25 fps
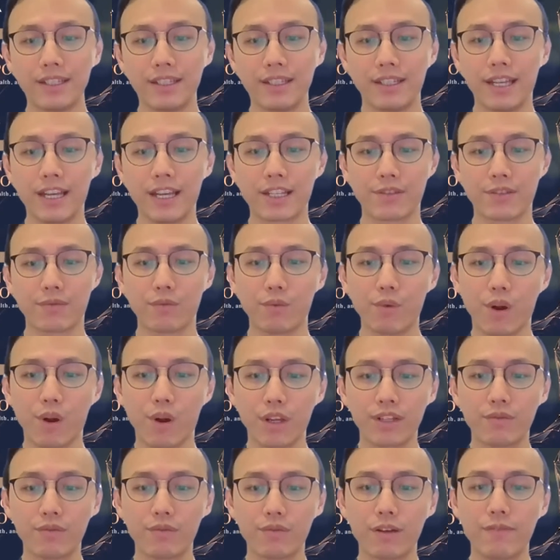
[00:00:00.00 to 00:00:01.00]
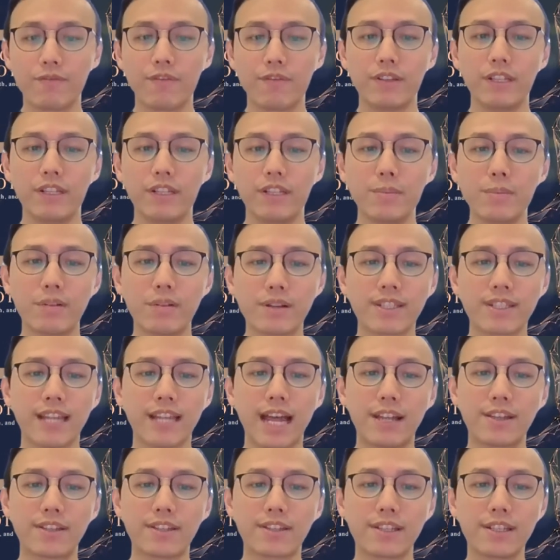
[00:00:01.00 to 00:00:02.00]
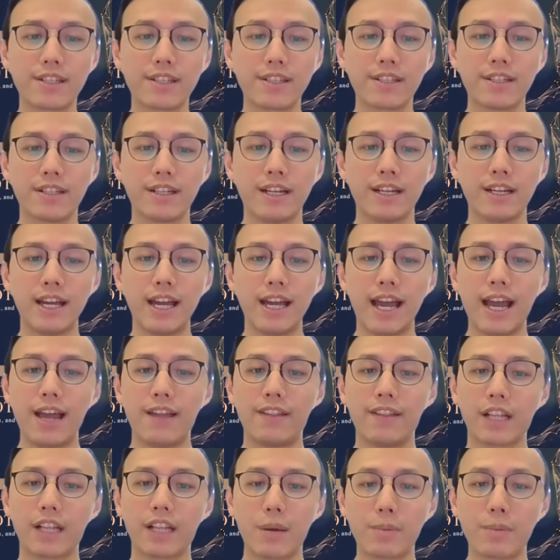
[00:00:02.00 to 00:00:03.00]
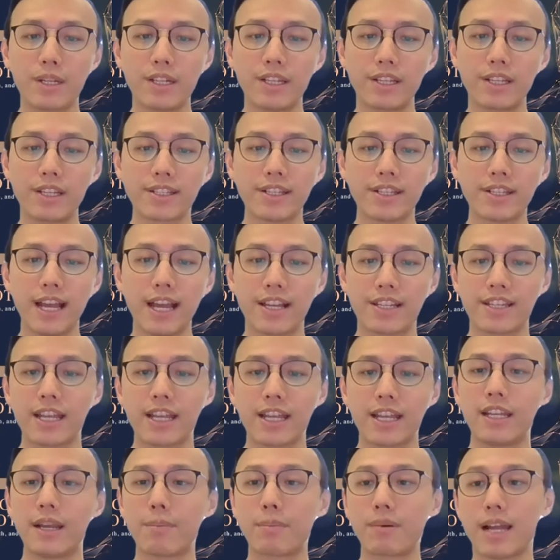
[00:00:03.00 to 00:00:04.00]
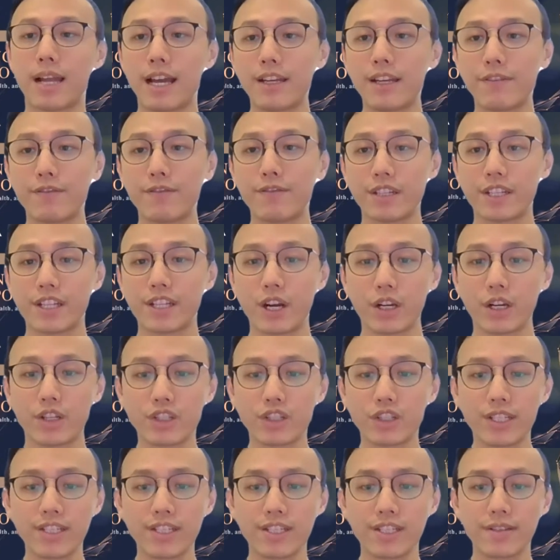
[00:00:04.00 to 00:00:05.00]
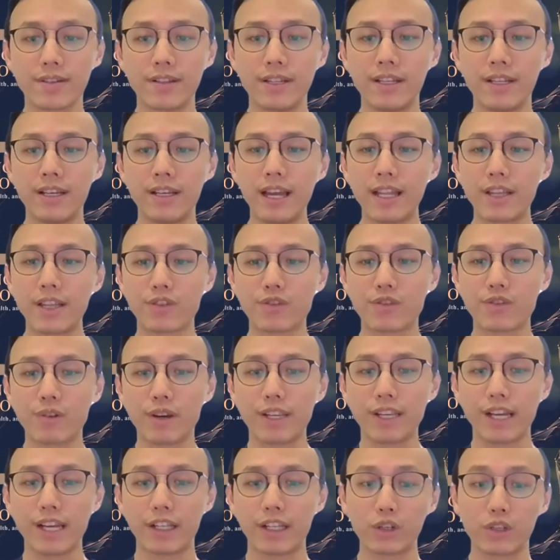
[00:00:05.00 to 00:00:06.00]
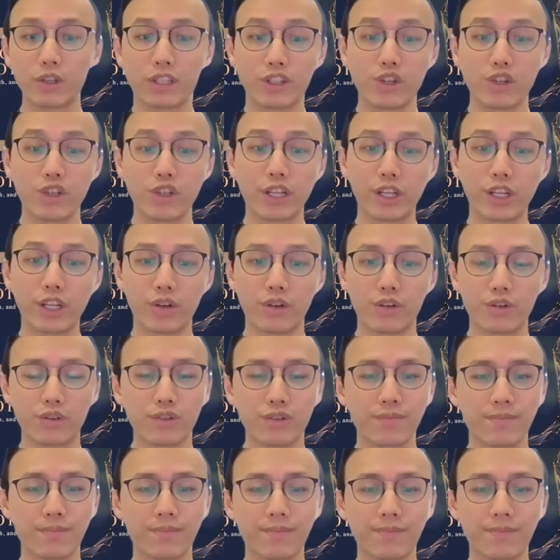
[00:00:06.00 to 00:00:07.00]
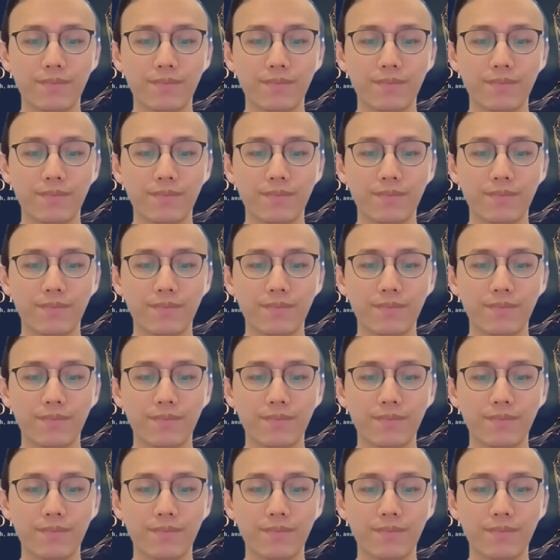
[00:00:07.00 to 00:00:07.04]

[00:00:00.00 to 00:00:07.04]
He has worked with numerous dancers and companies as an applied physiologist and strength and conditioning coach.